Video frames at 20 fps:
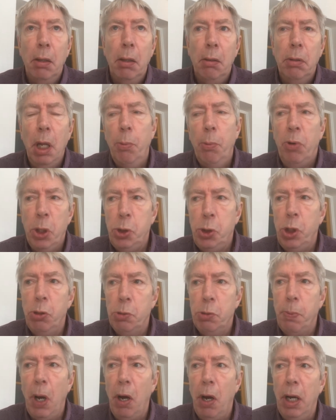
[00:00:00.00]
there were
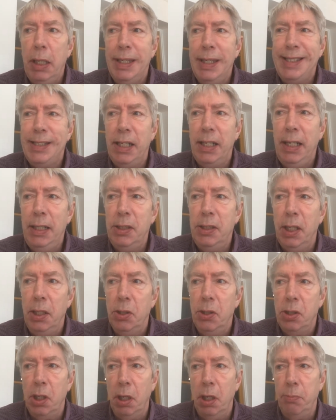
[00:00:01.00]
issues behind the scenes in
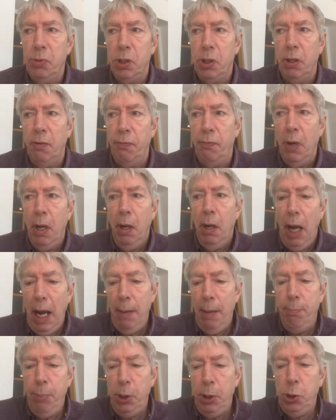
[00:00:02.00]
terms of
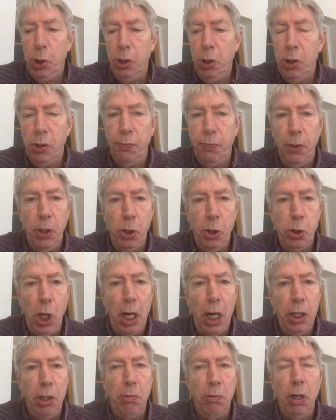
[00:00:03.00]
ambitions for the
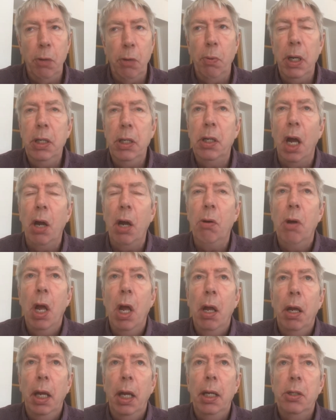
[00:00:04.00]
January window,
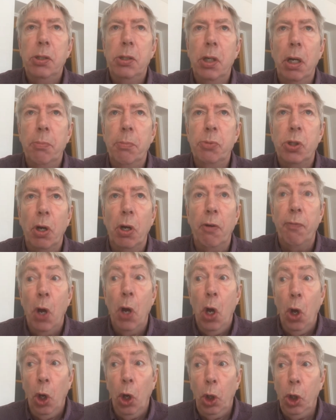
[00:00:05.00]
in terms of
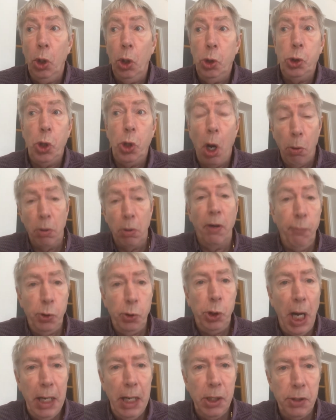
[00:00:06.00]
control of
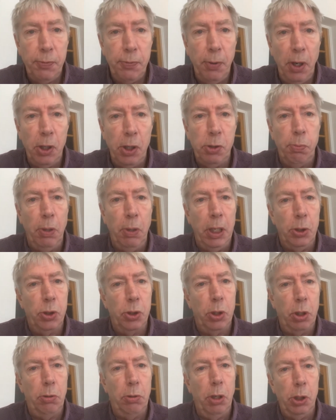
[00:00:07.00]
transfers,
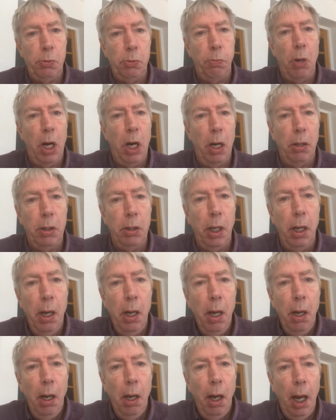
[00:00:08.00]
which Chris Wilder
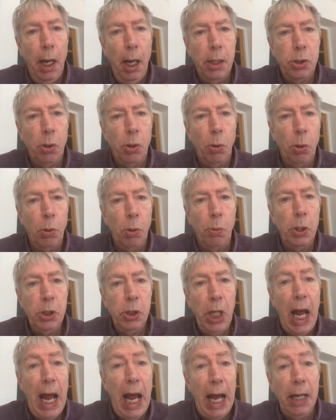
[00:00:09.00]
has always
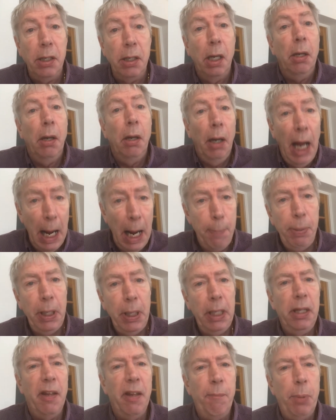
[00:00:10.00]
had.
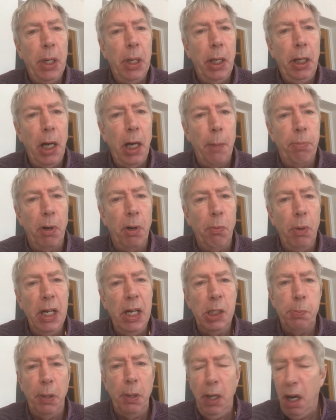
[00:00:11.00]
Happily, there have been a couple of
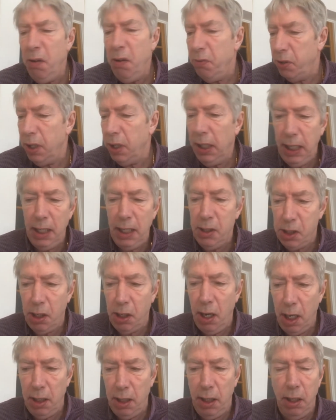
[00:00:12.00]
wins, but I don't think
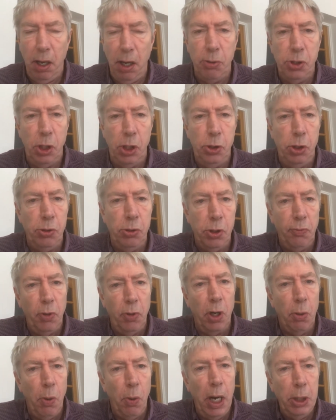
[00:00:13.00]
entirely those issues have
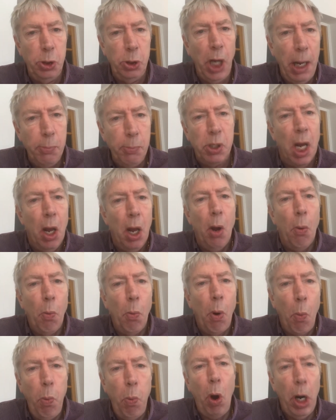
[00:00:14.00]
gone away. James,
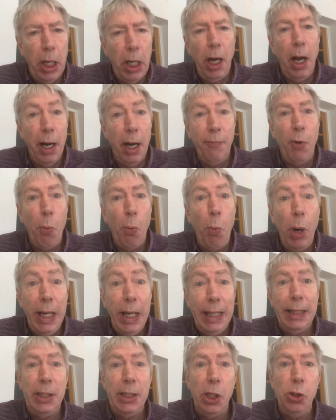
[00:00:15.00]
what kind of a
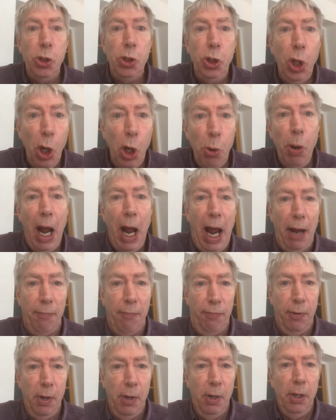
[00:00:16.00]
week did you
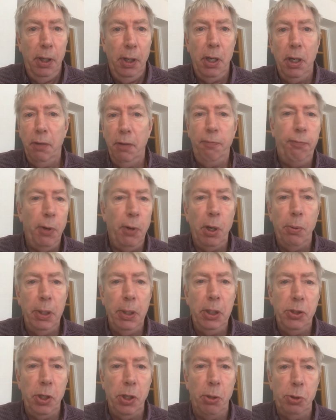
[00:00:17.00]
have kind of
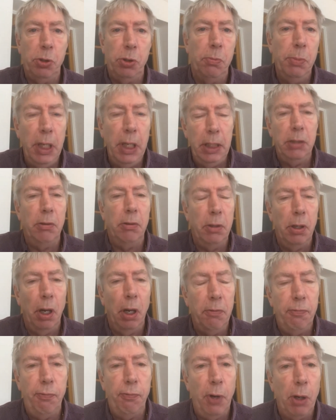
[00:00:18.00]
following social media
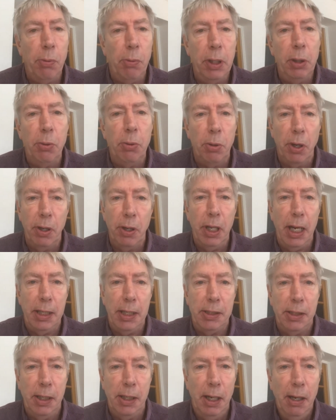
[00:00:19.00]
and following all of
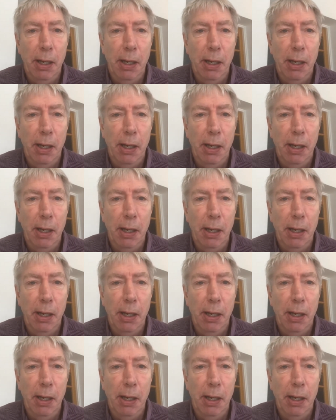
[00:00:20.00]
this?